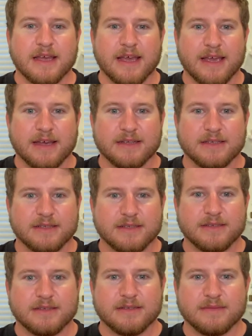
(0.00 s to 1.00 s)
and
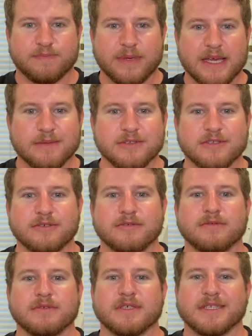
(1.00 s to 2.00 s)
be able
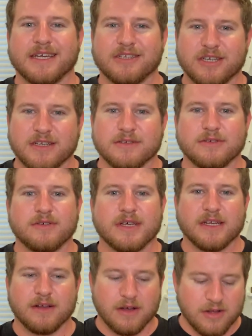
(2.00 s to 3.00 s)
to stay gentle
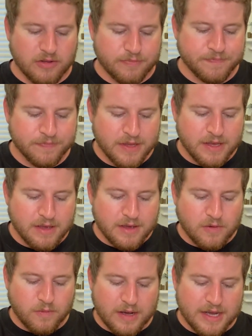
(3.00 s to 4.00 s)
and calm.
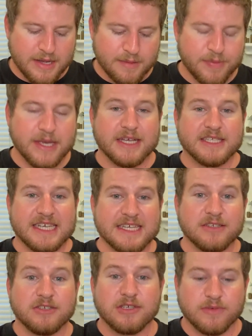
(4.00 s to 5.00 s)
Why? Because
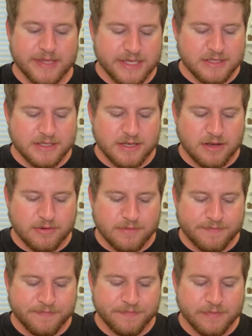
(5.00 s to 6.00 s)
in doing
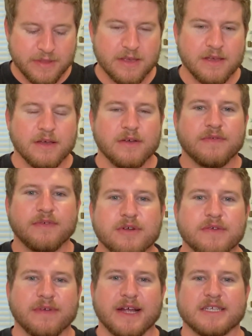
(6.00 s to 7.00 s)
so, fruit
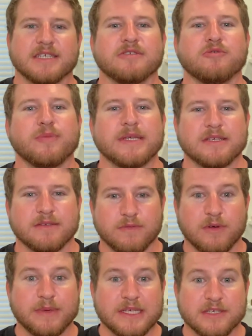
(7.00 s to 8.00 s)
of righteousness
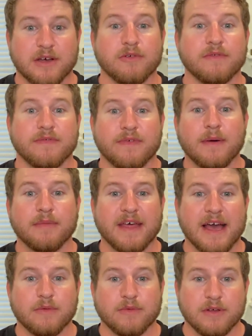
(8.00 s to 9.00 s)
will be sown from
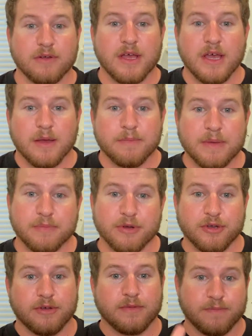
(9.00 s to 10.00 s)
that, will be
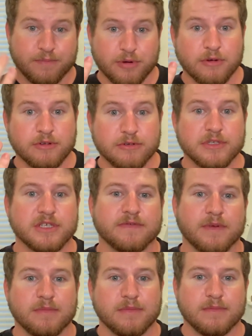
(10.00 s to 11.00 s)
produced
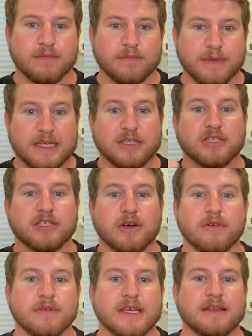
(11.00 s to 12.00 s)
from being
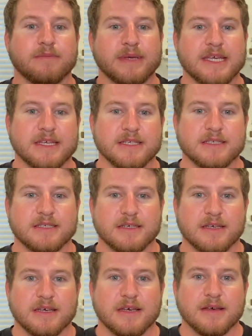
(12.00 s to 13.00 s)
sown in peace.
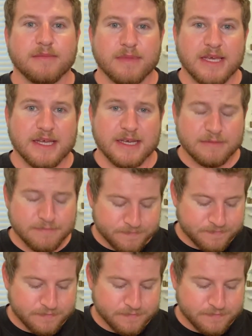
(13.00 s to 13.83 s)
Meaning,